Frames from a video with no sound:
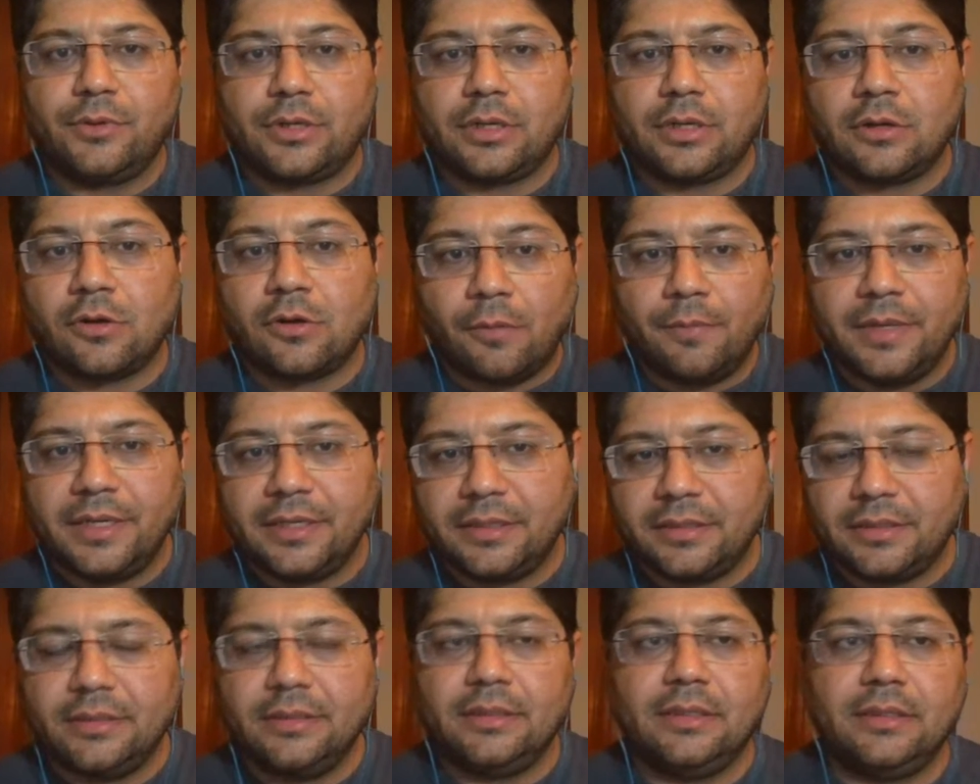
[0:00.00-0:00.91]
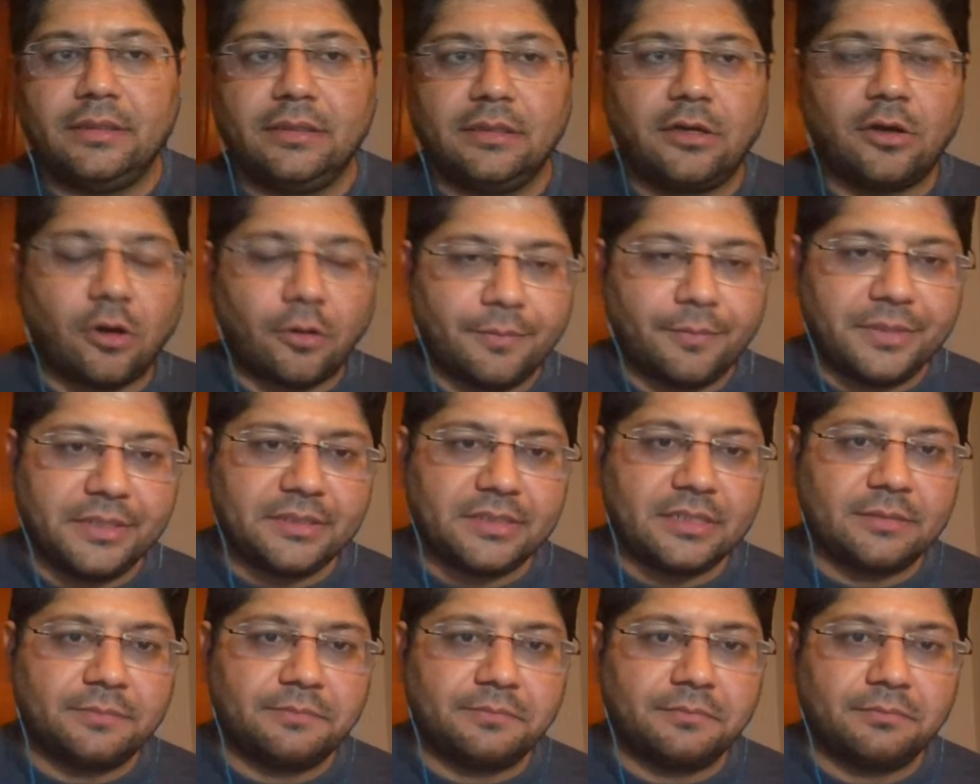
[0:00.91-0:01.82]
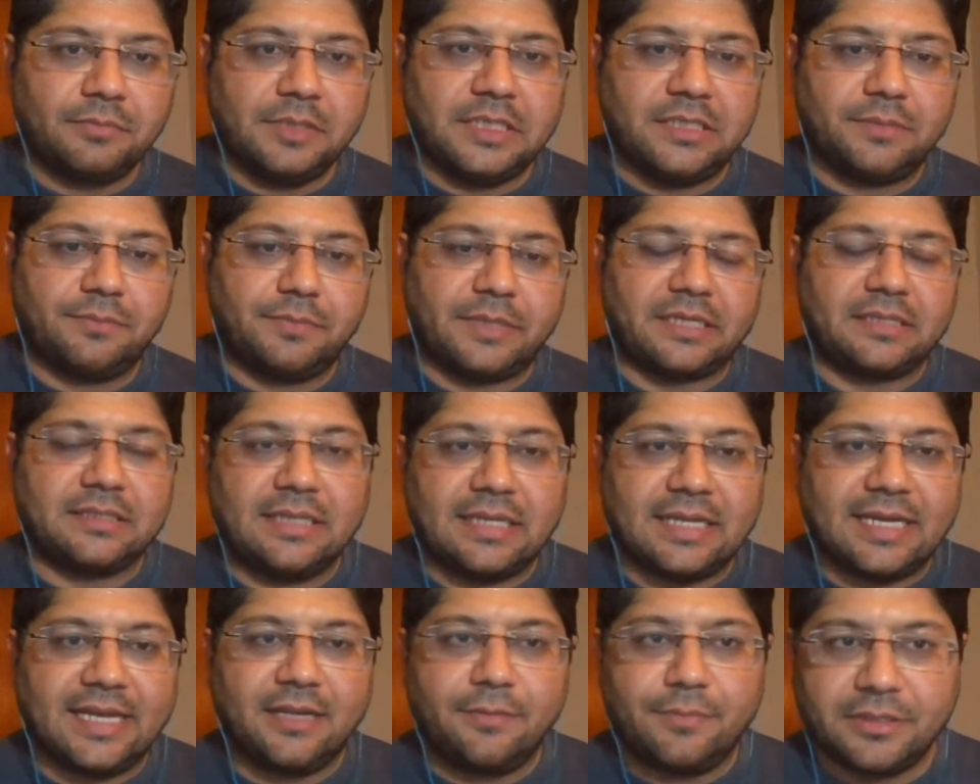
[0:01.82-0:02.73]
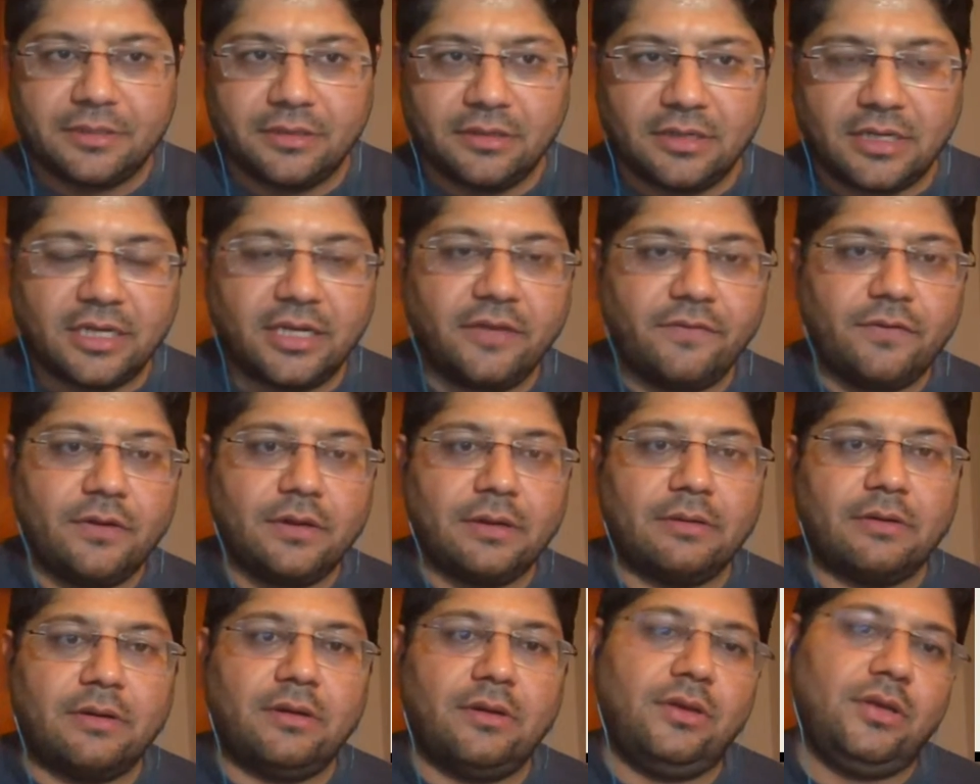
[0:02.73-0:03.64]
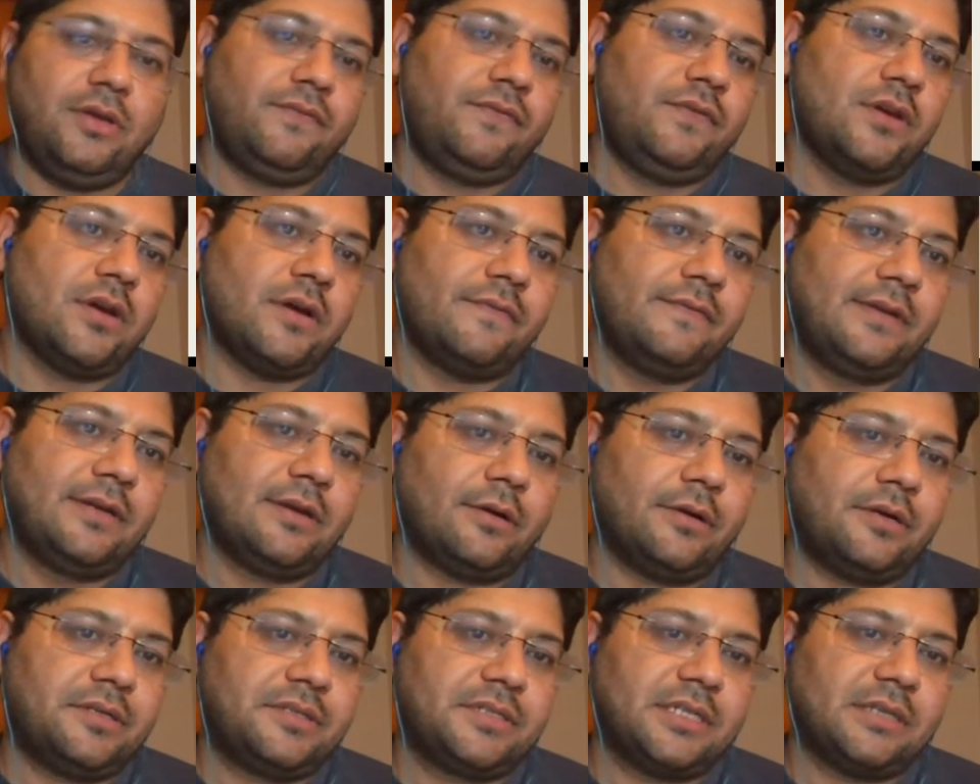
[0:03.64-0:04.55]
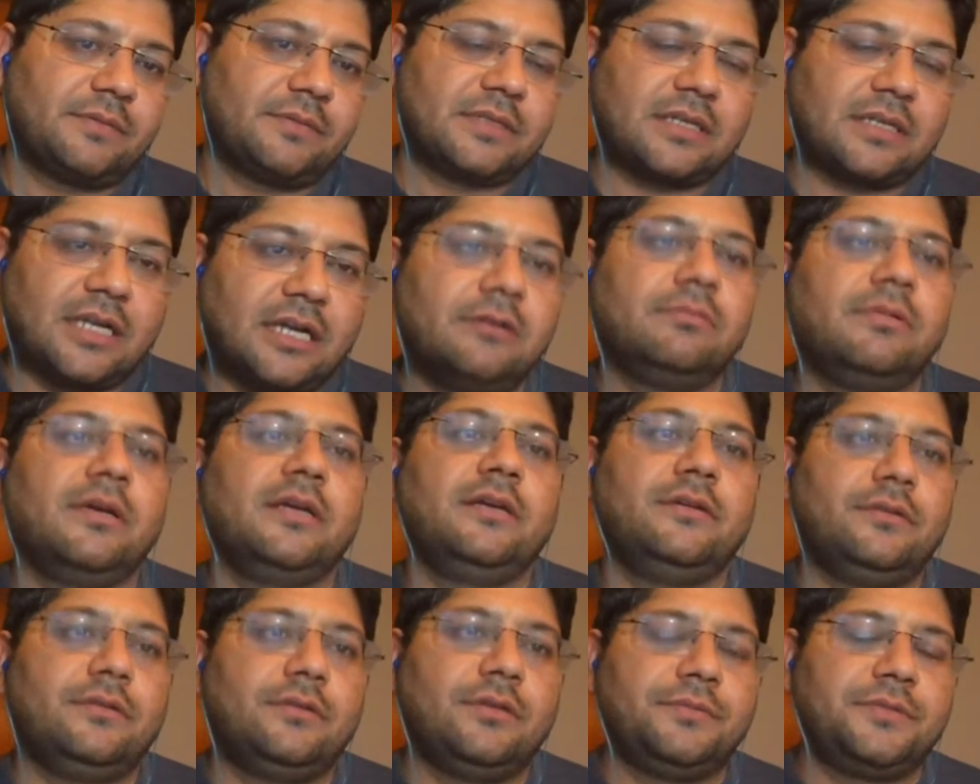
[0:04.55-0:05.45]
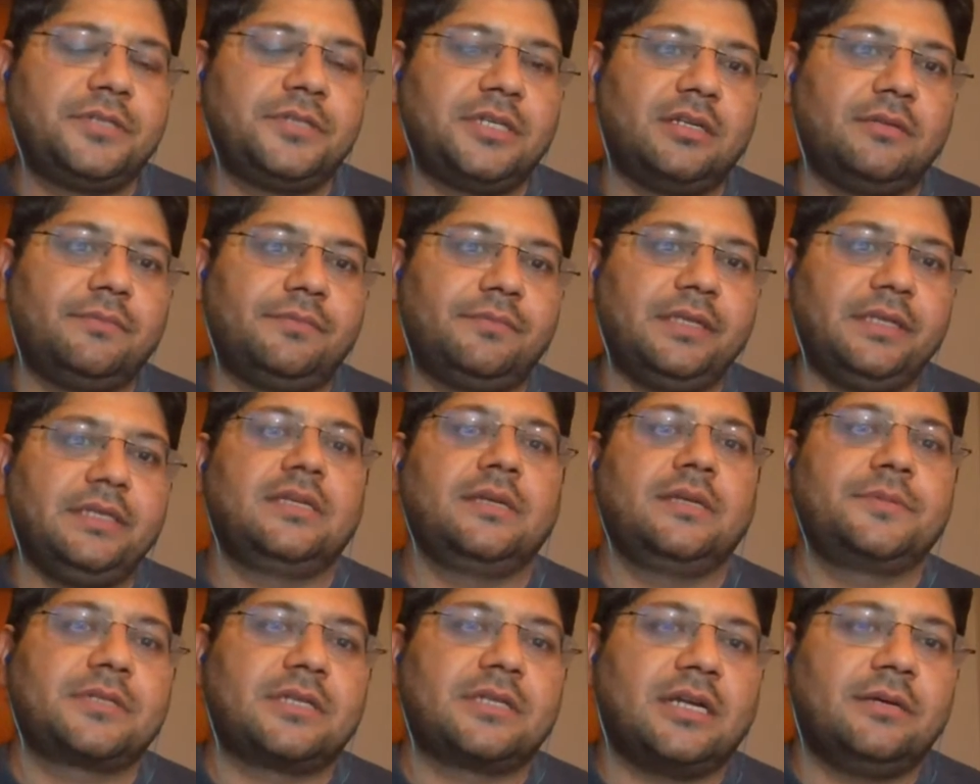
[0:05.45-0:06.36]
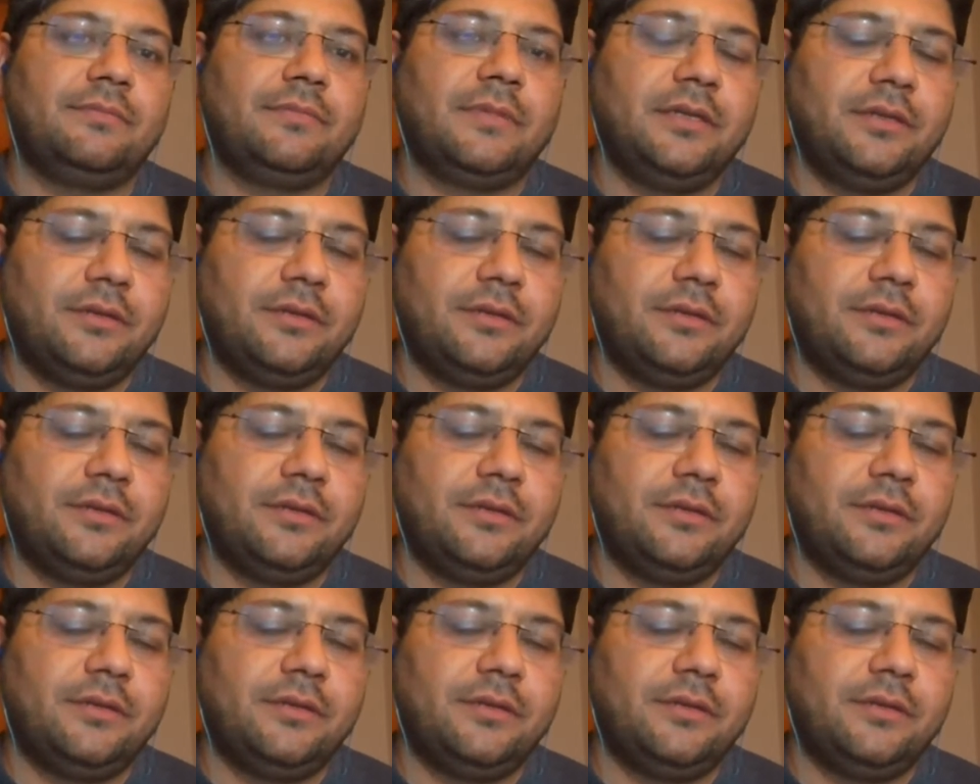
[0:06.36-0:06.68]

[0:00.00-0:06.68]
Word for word: put a comment in the comments. Please press the like button. And if you if you have not subscribed my YouTube channel, please subscribe